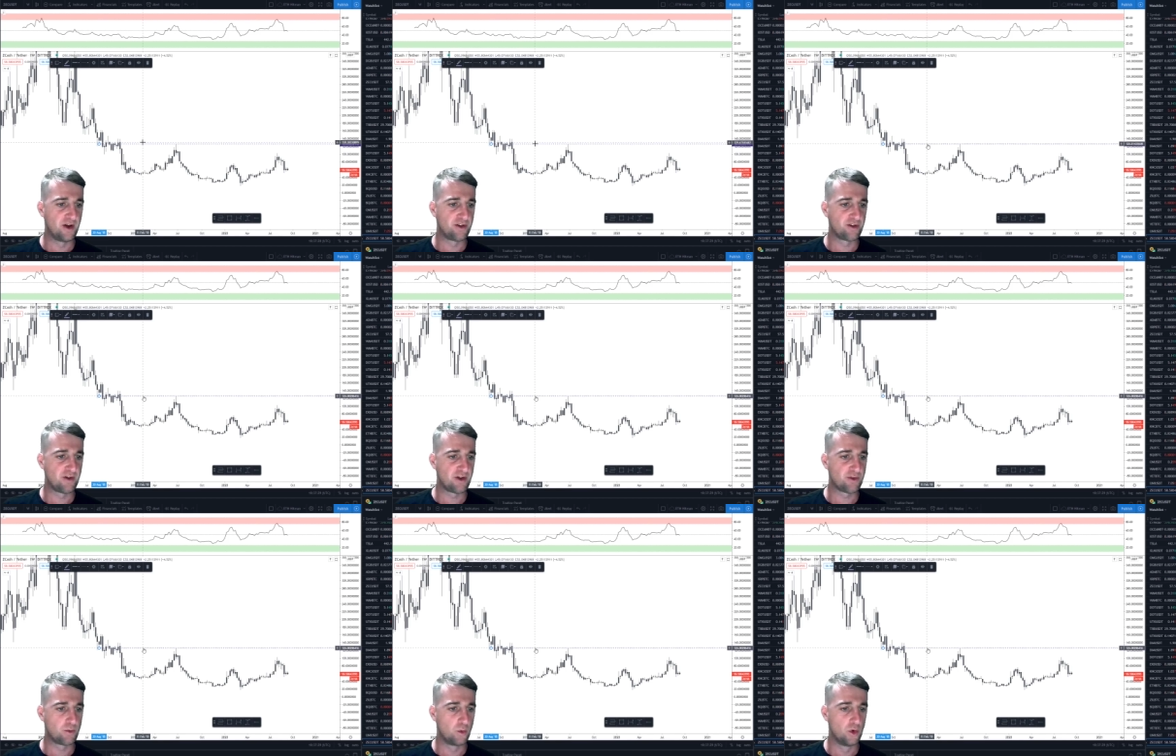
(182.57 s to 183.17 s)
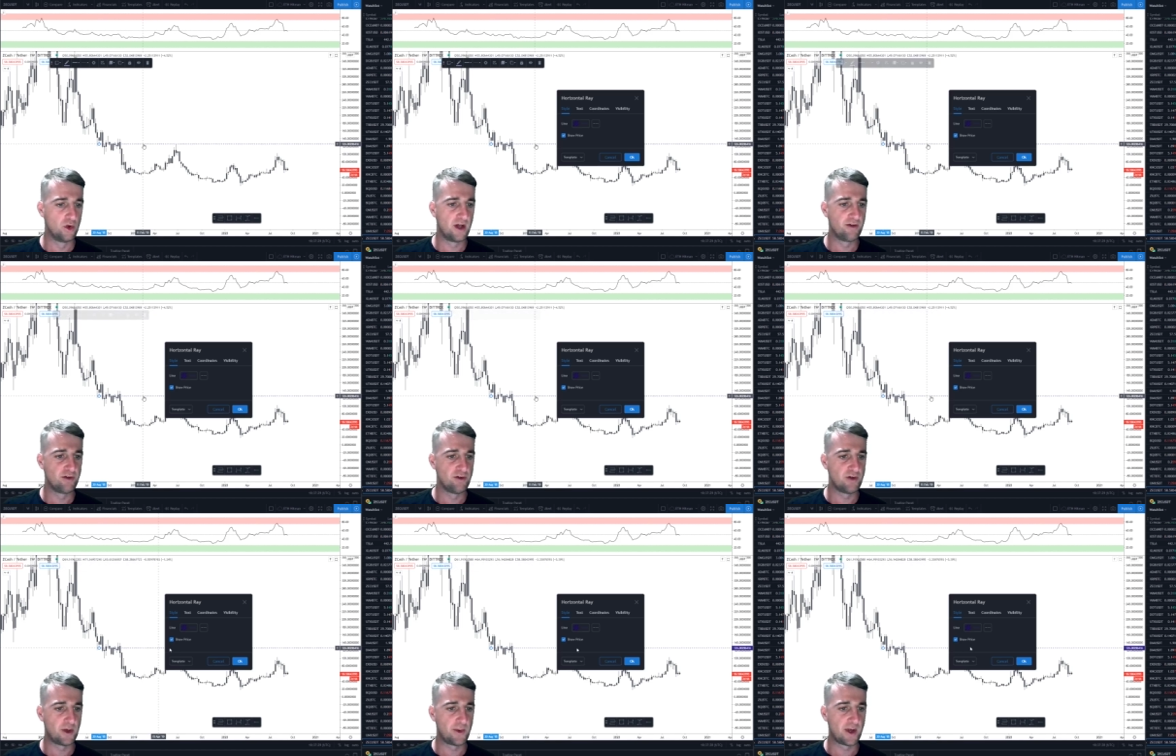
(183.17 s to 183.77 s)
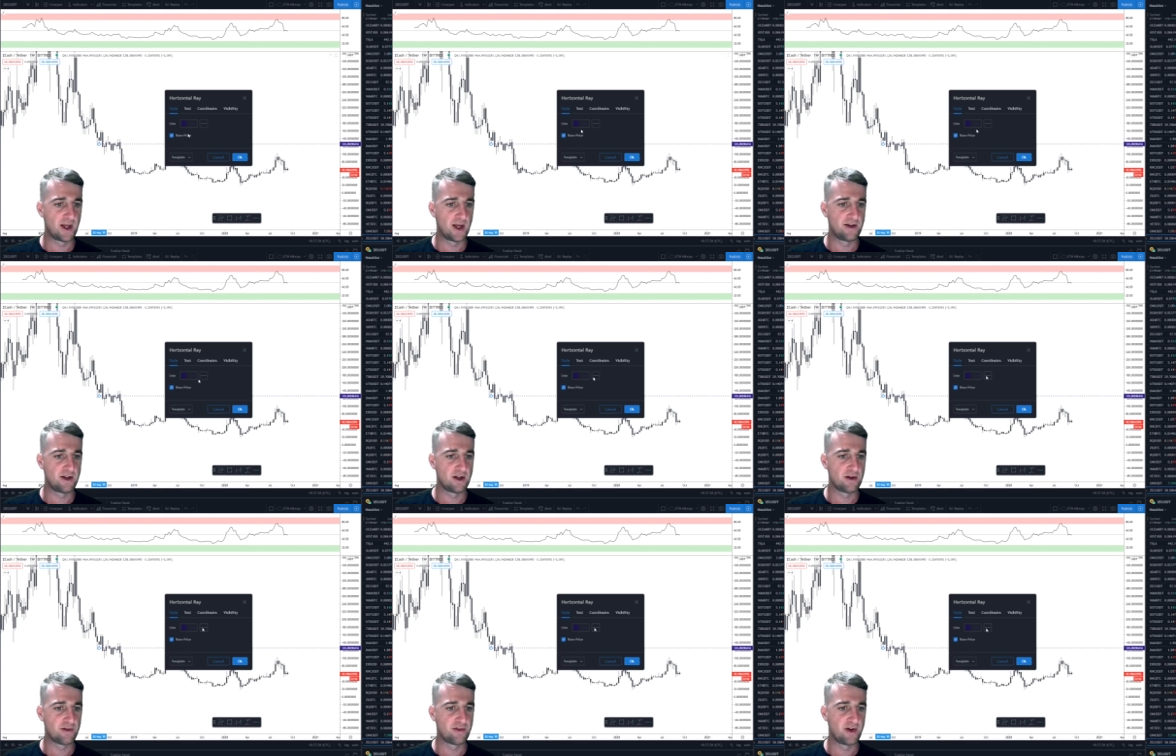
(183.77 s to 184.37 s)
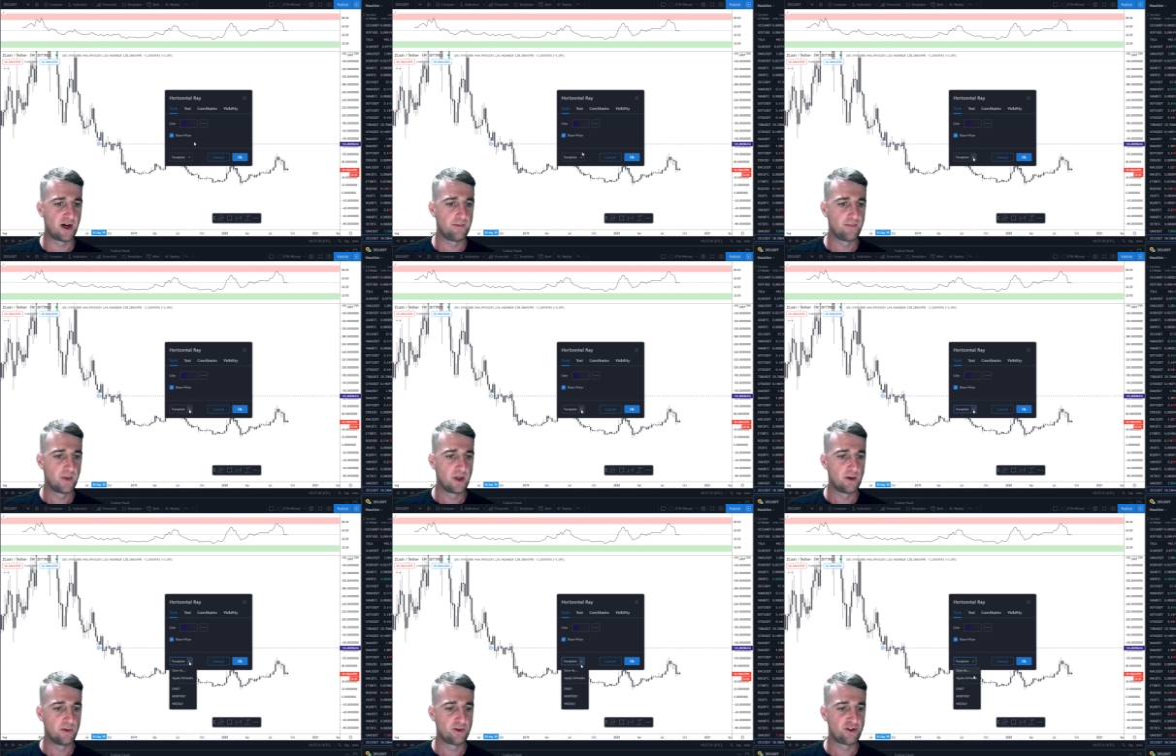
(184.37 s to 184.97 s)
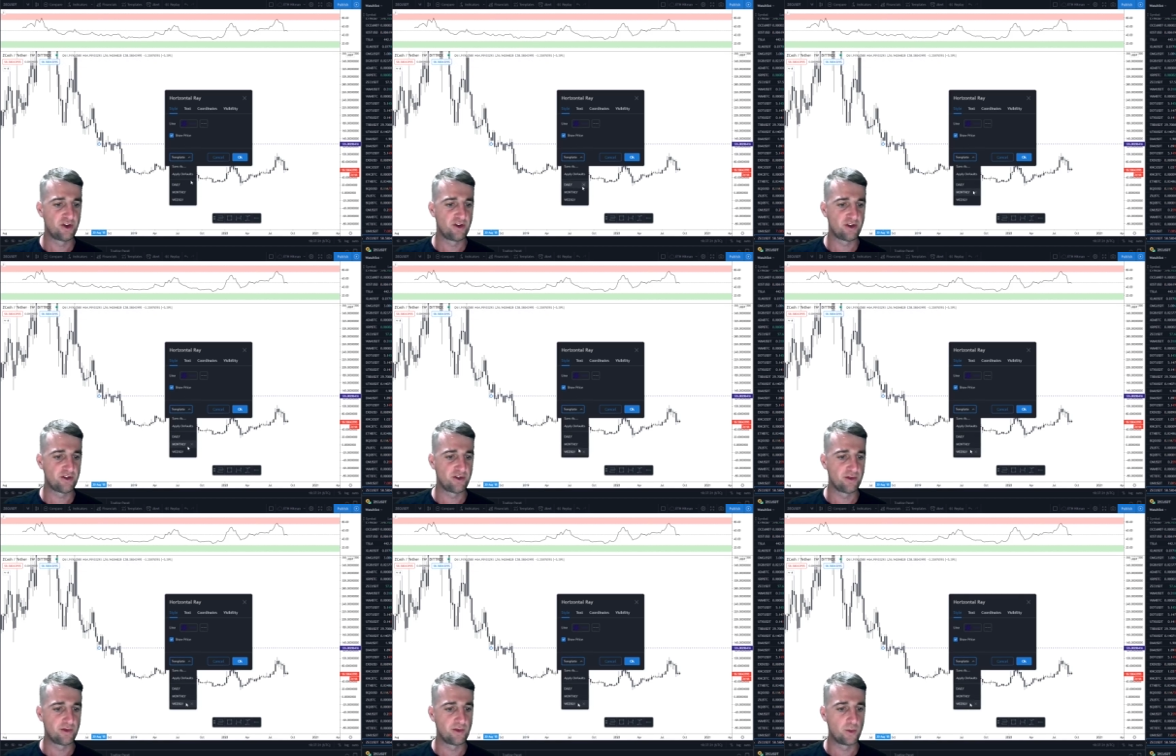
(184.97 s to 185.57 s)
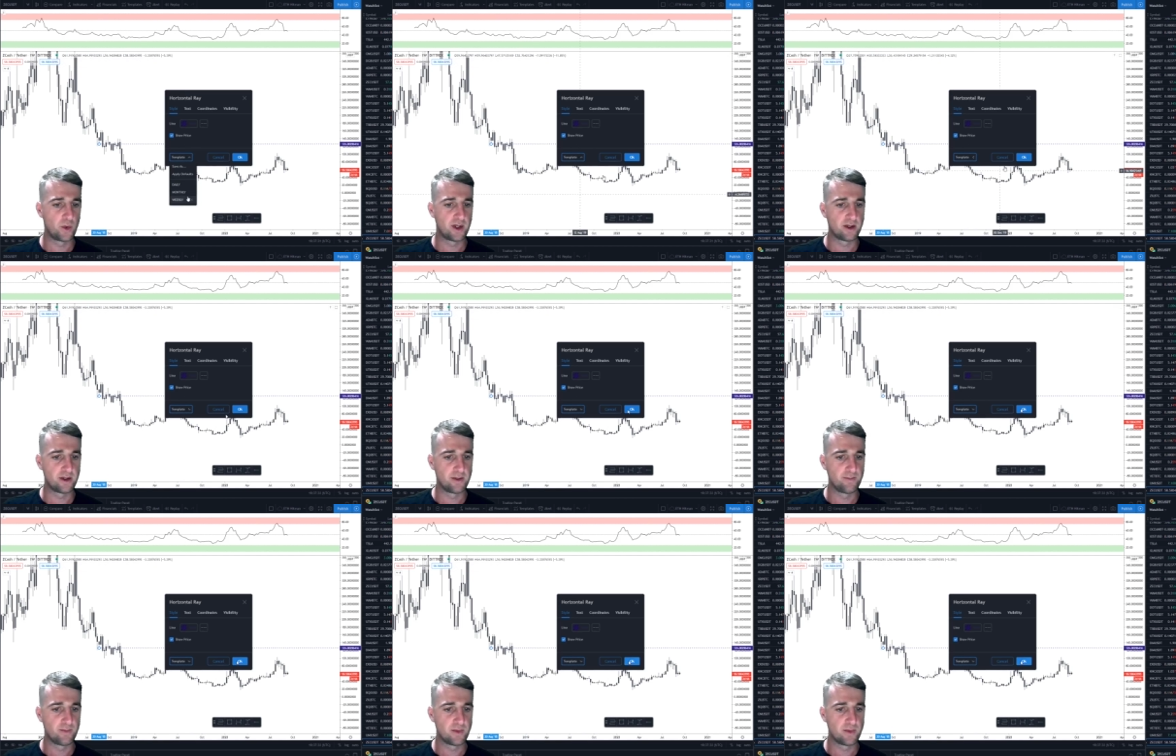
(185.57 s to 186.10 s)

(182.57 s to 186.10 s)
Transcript: So that's one level that we can identify. We'll change that to the weekly.